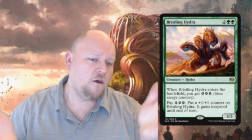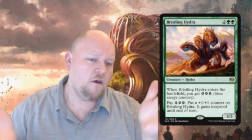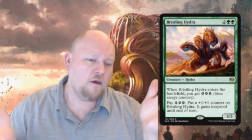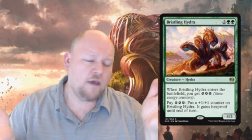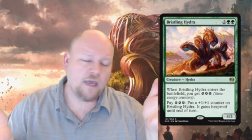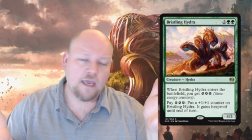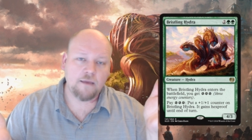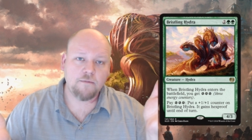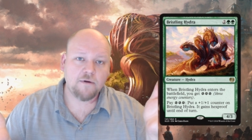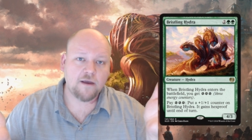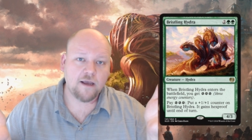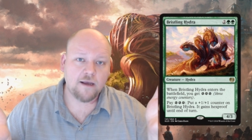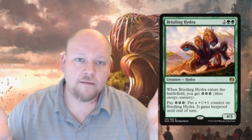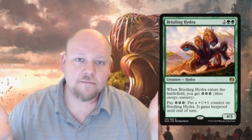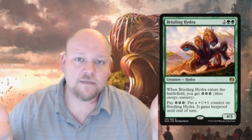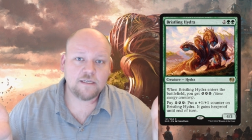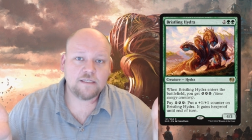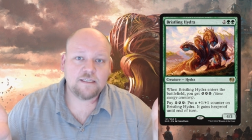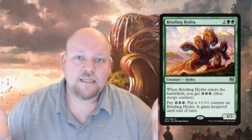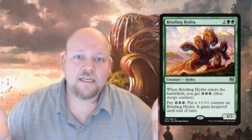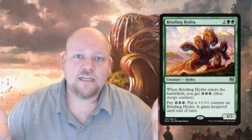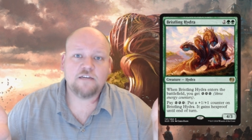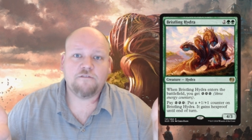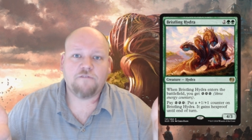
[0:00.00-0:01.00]
he becomes a
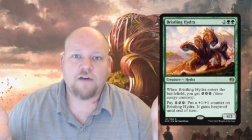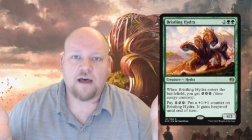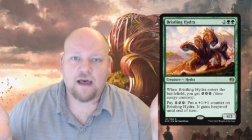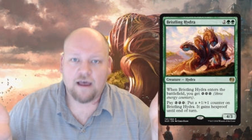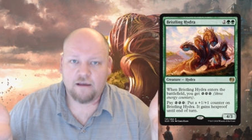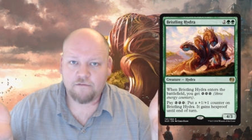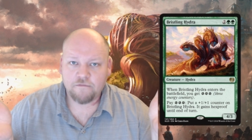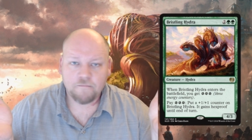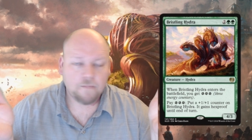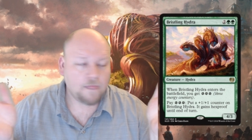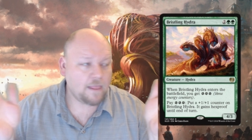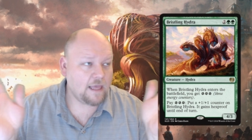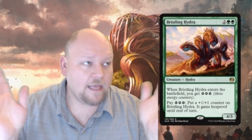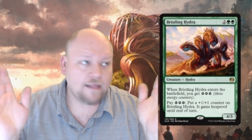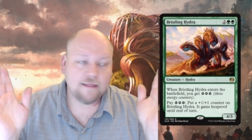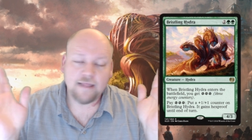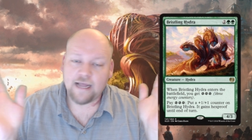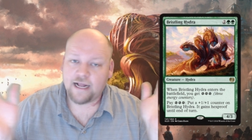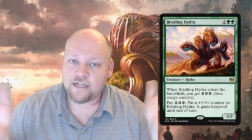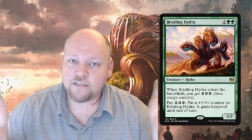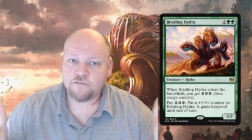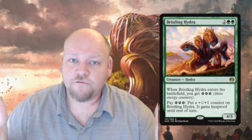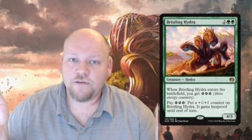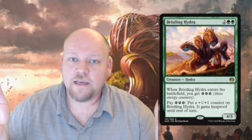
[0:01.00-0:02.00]
six five, and
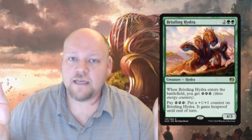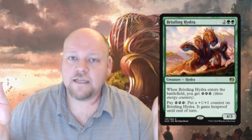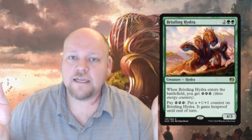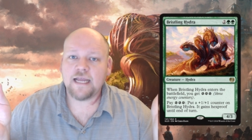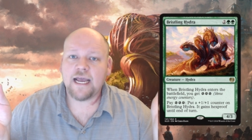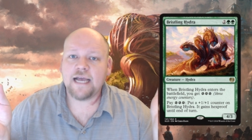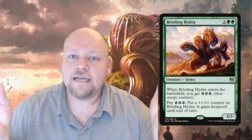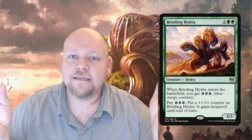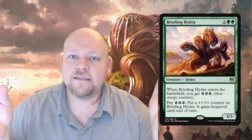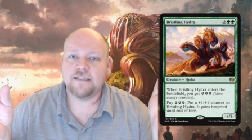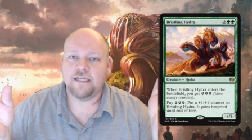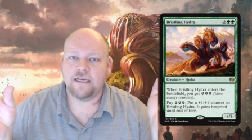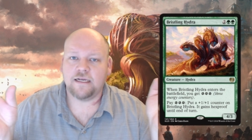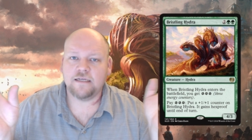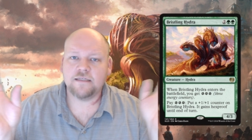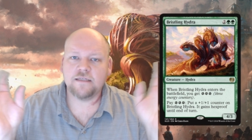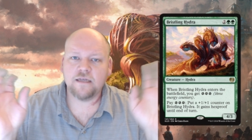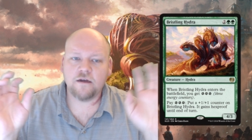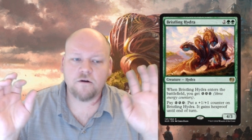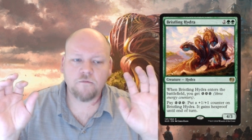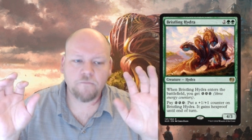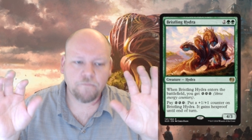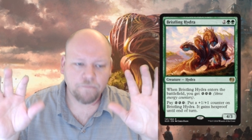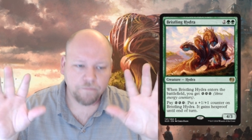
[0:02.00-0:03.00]
that's fantastic.
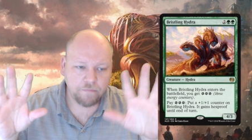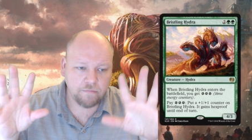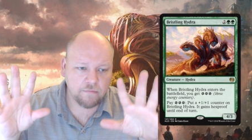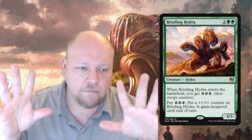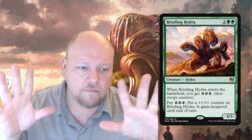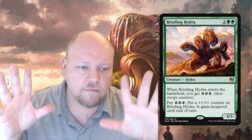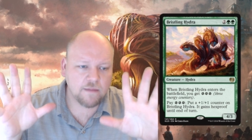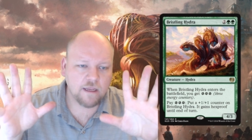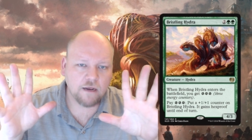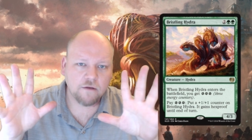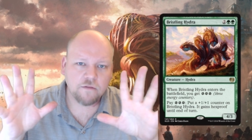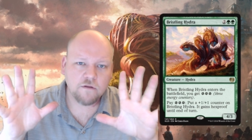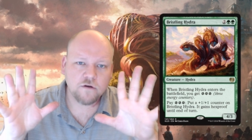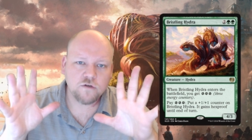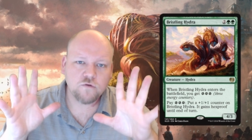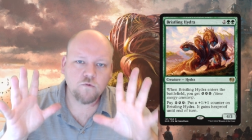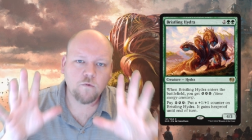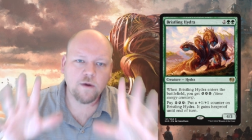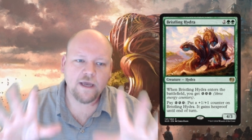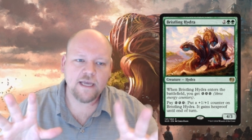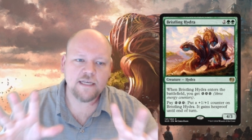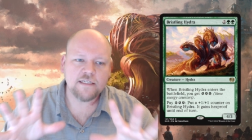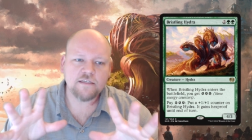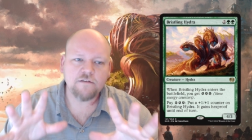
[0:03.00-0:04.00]
So, you know, there's
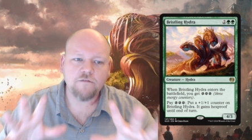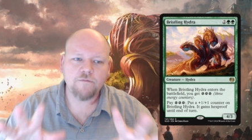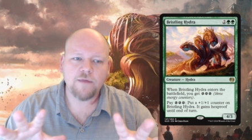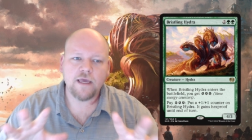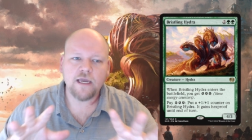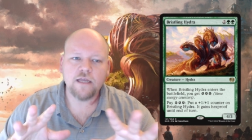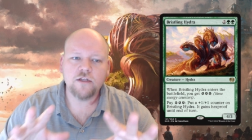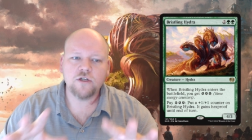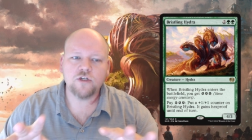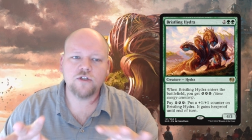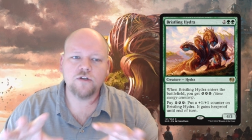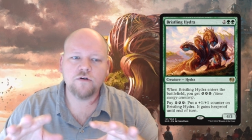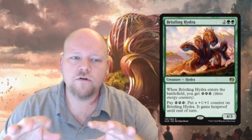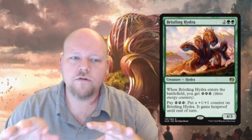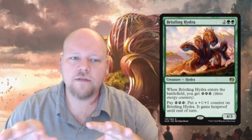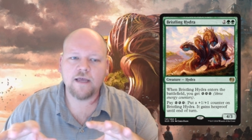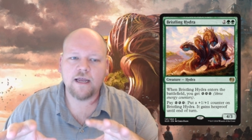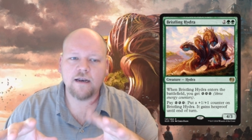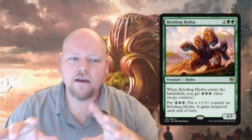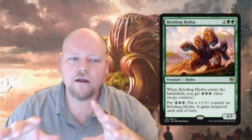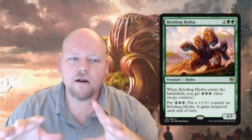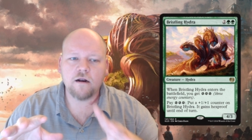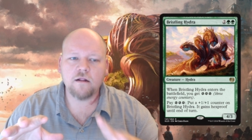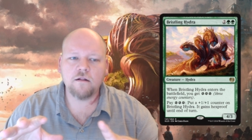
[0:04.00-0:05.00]
ways of making sure
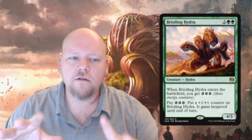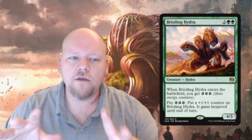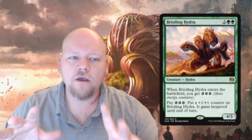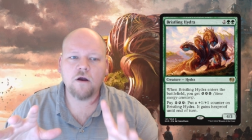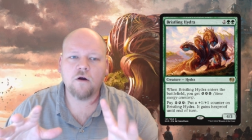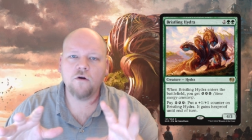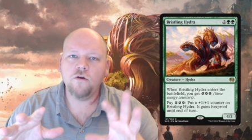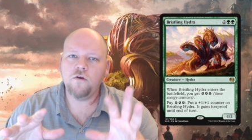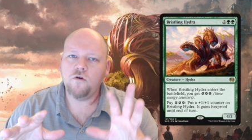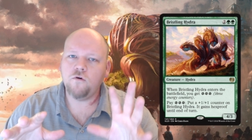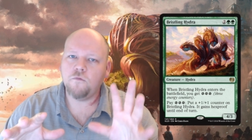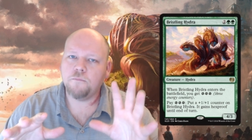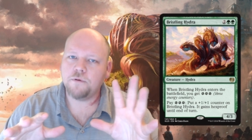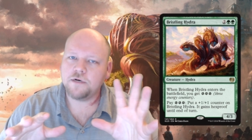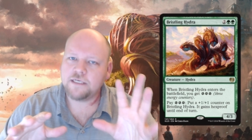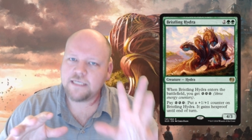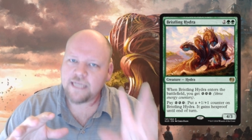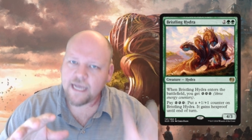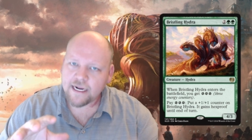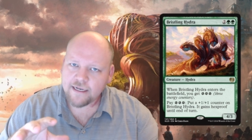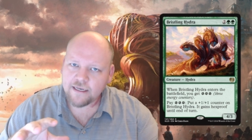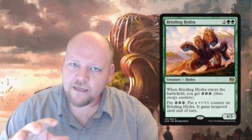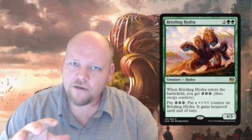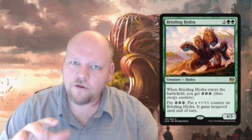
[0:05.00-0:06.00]
that not only are you
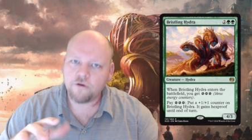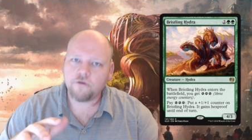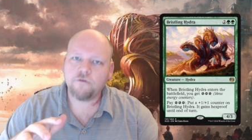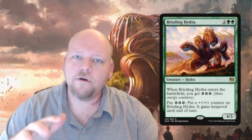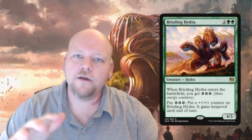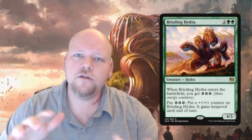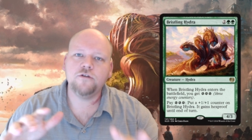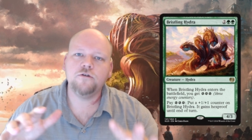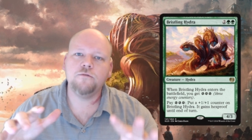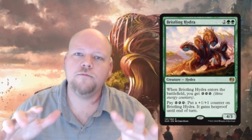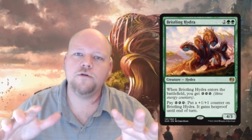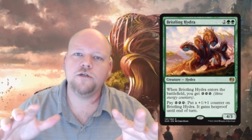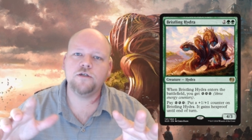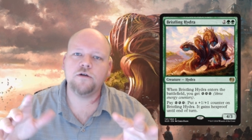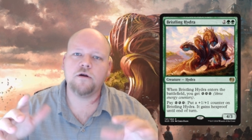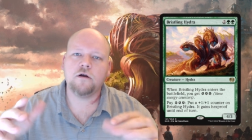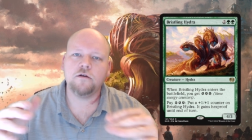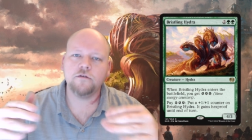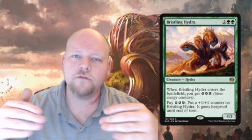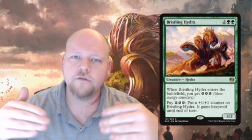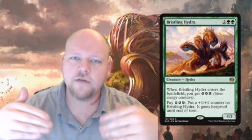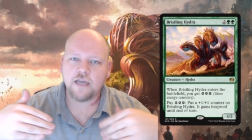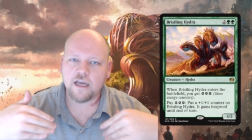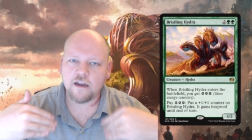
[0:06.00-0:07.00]
protecting your creature, but you're
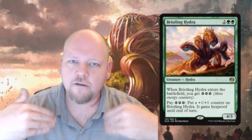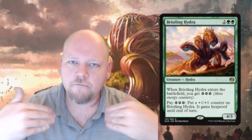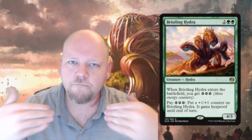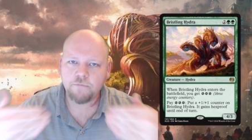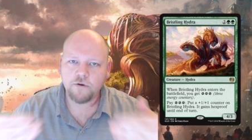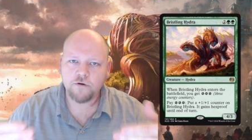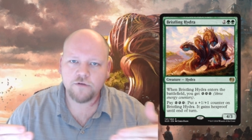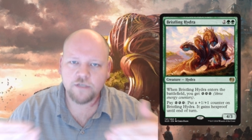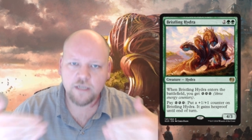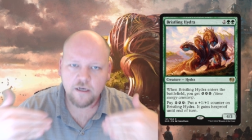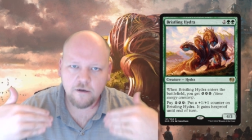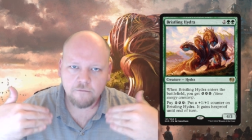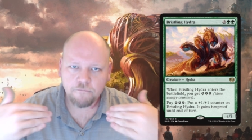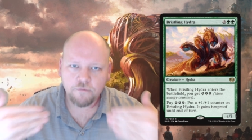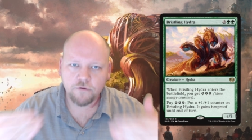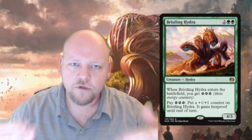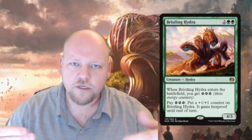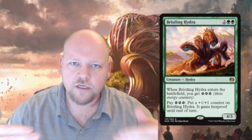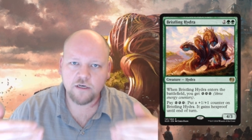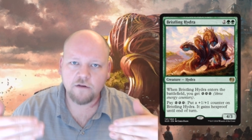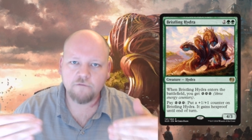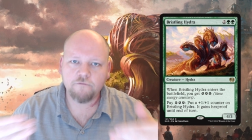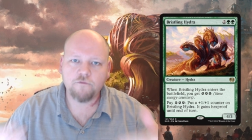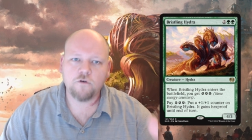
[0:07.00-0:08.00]
also kind of boosting and
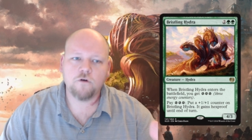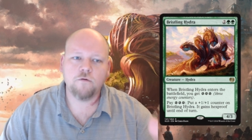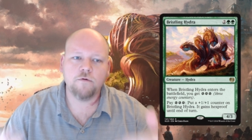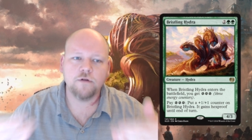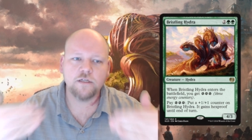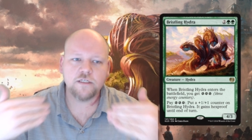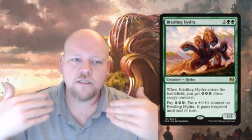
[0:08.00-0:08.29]
pushing it forward.